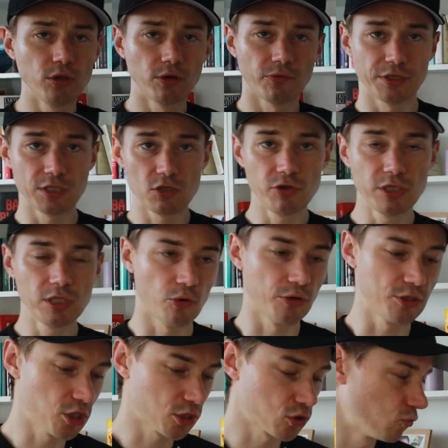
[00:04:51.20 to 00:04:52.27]
of this video. It's
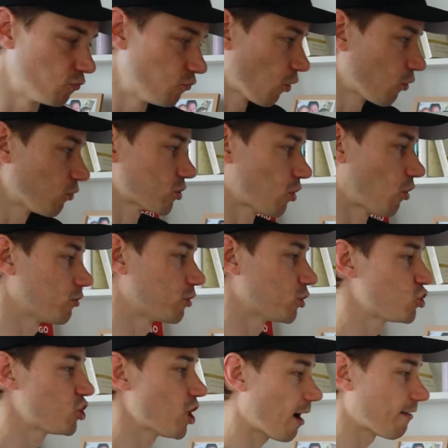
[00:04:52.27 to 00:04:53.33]
just to focus on
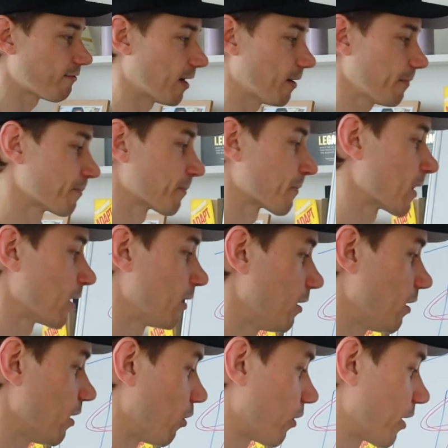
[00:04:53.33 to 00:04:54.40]
Java.
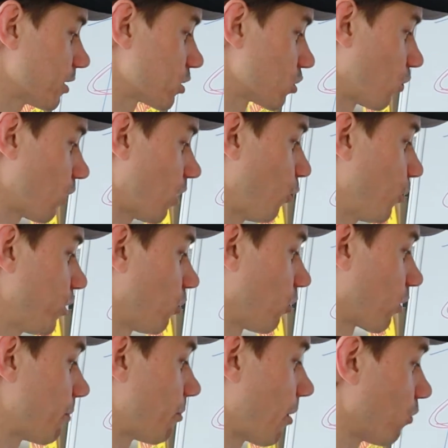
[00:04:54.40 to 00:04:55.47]
Okay, so we
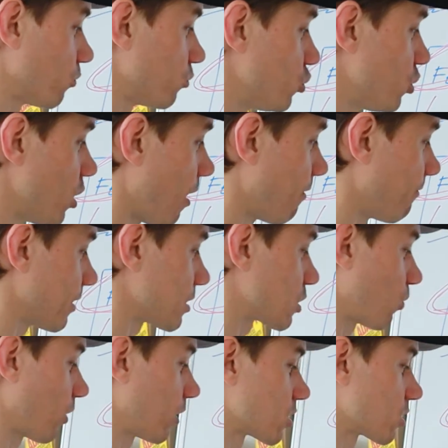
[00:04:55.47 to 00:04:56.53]
talk about Java,
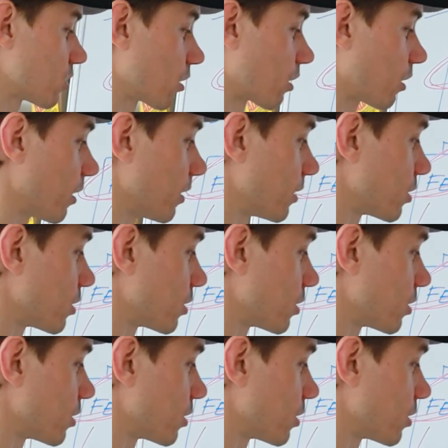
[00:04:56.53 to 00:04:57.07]
so I'll circle it.